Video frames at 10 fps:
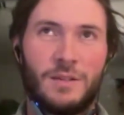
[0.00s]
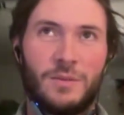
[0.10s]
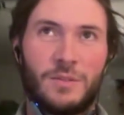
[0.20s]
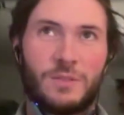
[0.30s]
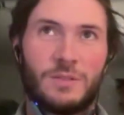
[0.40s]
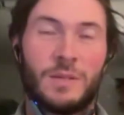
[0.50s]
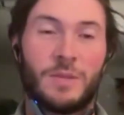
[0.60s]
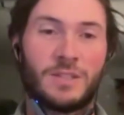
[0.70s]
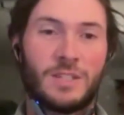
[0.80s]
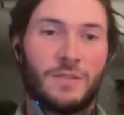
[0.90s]
it was some
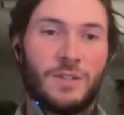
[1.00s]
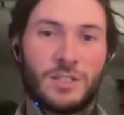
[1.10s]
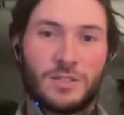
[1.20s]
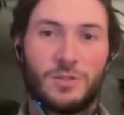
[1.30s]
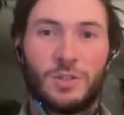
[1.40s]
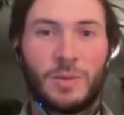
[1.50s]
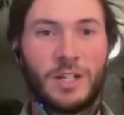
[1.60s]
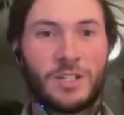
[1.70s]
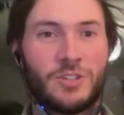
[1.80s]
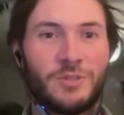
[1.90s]
of the stuff you guys are talking
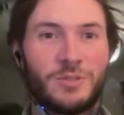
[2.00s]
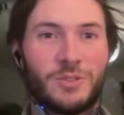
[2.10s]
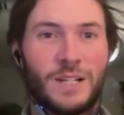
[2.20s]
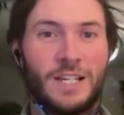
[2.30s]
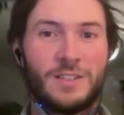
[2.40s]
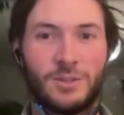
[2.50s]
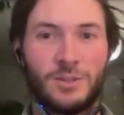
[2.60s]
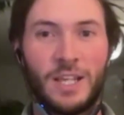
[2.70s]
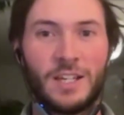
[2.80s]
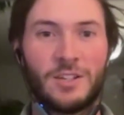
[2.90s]
about I struggled to relate
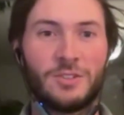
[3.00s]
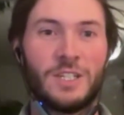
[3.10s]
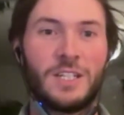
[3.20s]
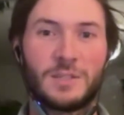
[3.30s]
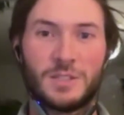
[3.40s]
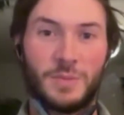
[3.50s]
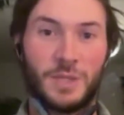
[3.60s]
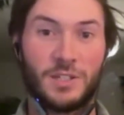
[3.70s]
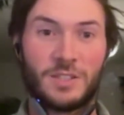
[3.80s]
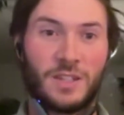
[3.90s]
to in our context just
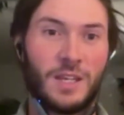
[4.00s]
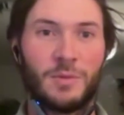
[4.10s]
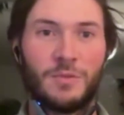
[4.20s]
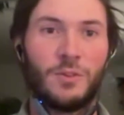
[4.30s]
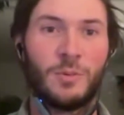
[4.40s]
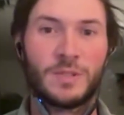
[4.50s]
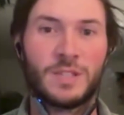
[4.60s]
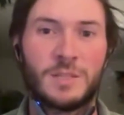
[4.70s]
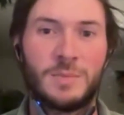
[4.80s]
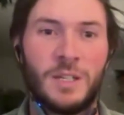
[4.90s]
because of that performance
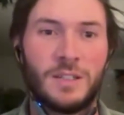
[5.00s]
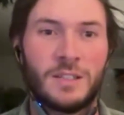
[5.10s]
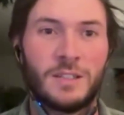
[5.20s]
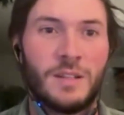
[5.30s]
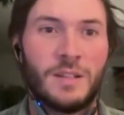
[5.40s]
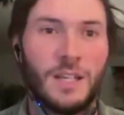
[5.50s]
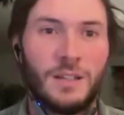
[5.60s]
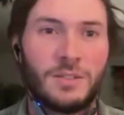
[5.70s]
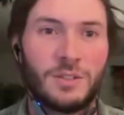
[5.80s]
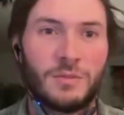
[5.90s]
aspect and
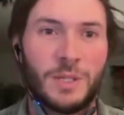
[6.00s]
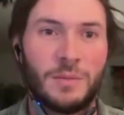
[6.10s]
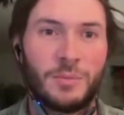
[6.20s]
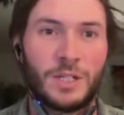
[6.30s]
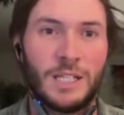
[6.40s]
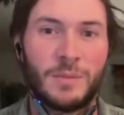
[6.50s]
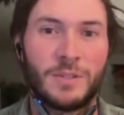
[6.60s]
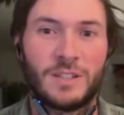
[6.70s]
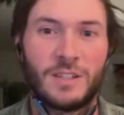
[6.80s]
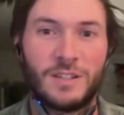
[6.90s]
sort of being pretty
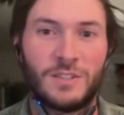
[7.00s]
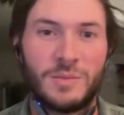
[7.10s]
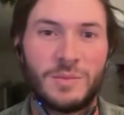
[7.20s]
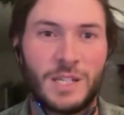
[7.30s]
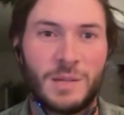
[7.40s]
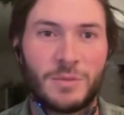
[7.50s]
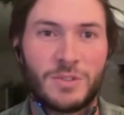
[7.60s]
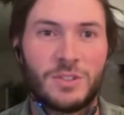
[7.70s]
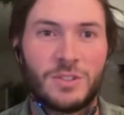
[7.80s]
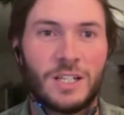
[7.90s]
limited in the terms of the number
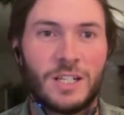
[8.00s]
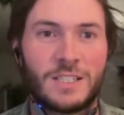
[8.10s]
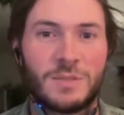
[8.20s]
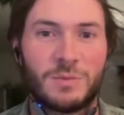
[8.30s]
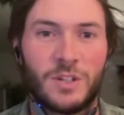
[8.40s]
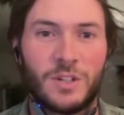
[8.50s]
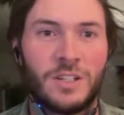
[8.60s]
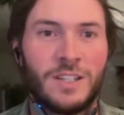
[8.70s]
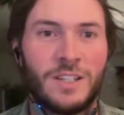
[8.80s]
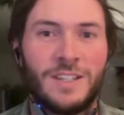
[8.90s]
of stock classes we've got.
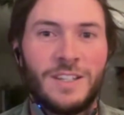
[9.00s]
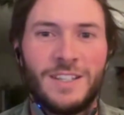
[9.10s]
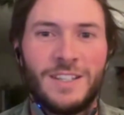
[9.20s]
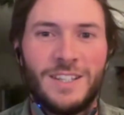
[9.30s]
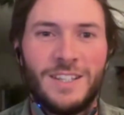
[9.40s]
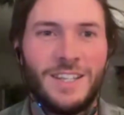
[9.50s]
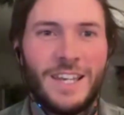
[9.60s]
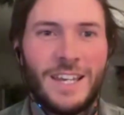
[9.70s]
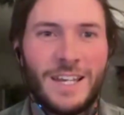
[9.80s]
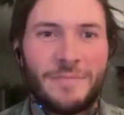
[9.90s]

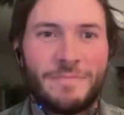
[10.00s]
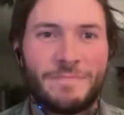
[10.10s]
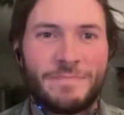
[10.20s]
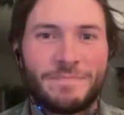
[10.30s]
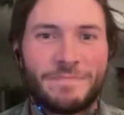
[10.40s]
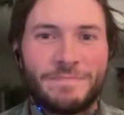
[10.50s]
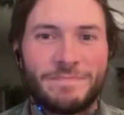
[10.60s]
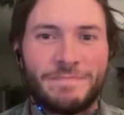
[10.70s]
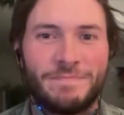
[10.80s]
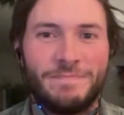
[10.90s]

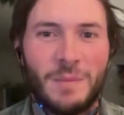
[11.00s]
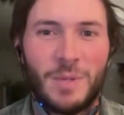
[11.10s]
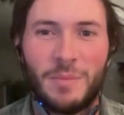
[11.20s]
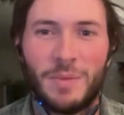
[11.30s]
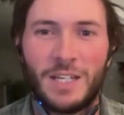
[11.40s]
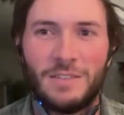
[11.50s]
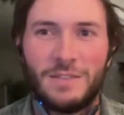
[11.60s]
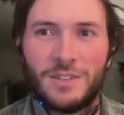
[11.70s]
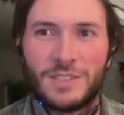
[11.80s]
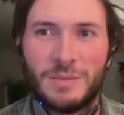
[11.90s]
But Mark,
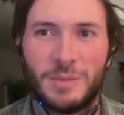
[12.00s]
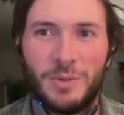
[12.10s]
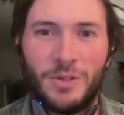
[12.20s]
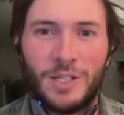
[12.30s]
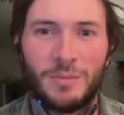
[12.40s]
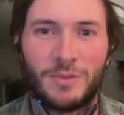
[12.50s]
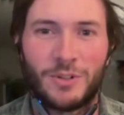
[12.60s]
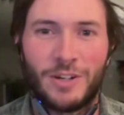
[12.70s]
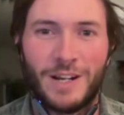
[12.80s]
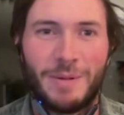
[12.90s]
you've got something burning
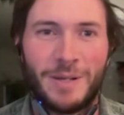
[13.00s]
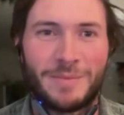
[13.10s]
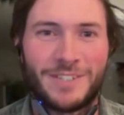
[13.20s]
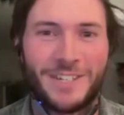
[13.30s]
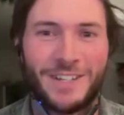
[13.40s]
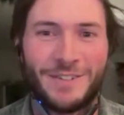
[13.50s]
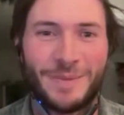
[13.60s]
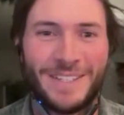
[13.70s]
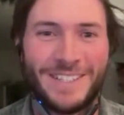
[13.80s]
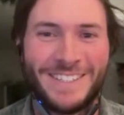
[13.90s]
before I wrap up, so go for
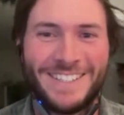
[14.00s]
it, mate.